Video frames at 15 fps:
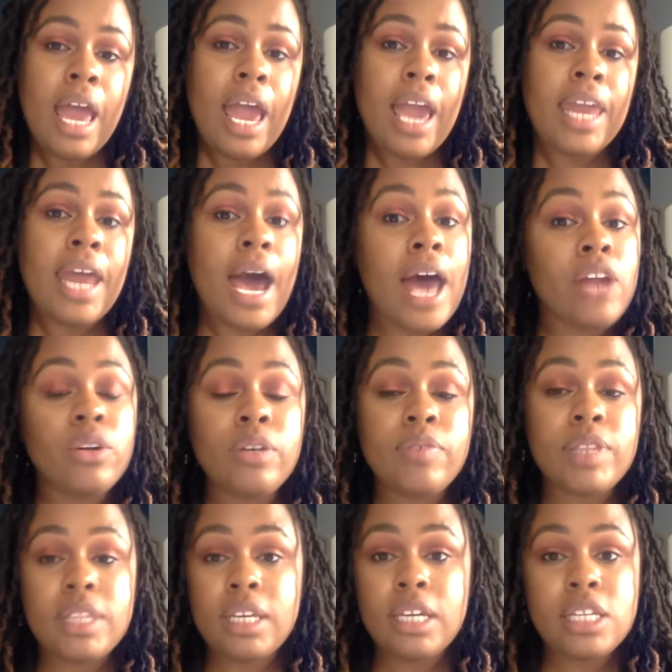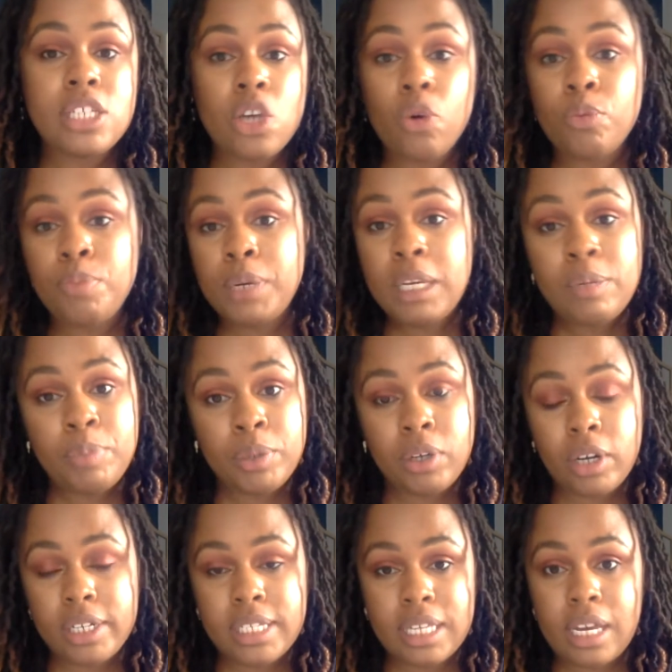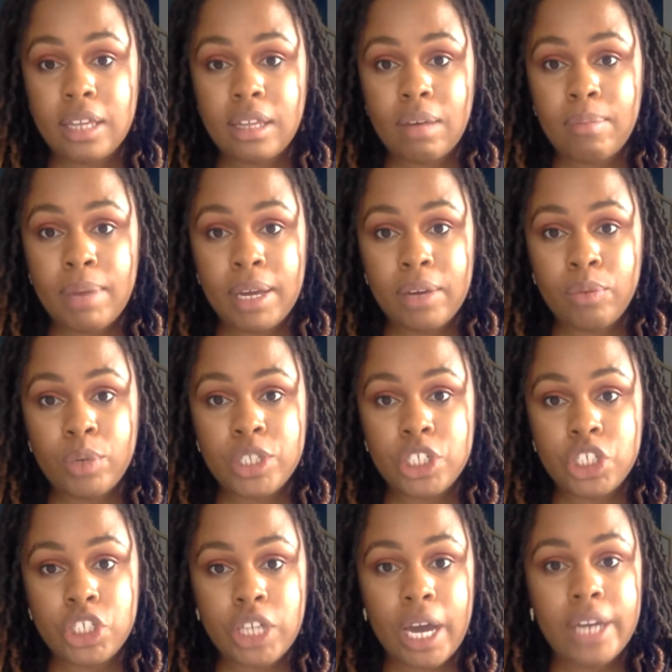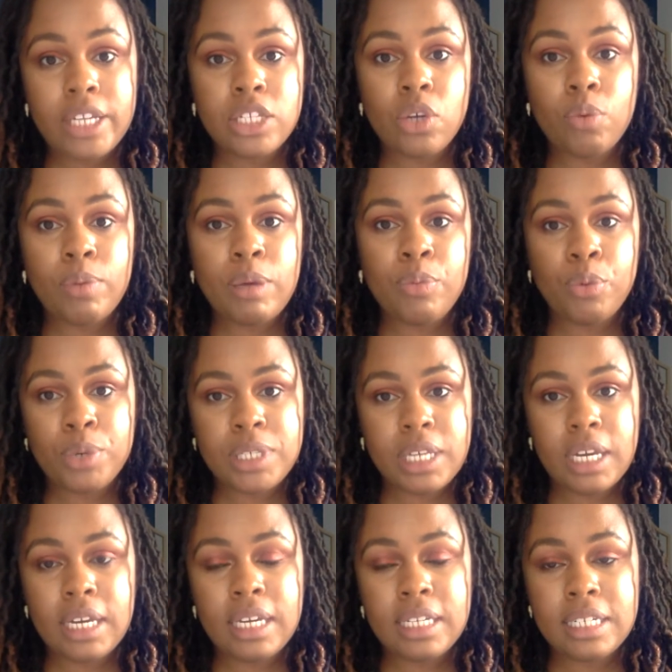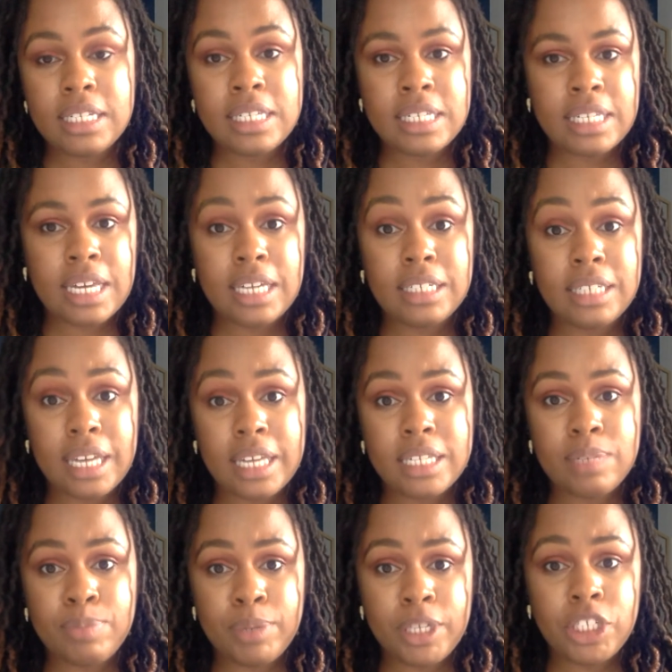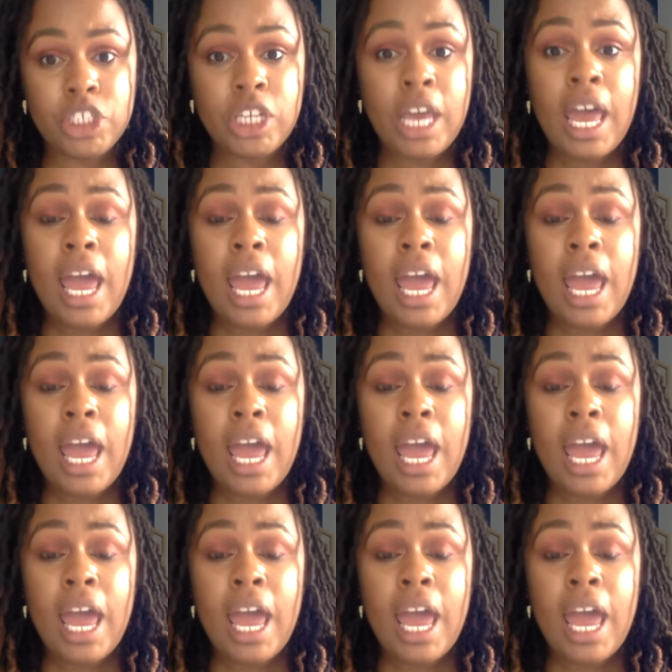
And I don't even think his own people are saying that Megan wasn't shot. His own people were saying he didn't say "dance, bitch."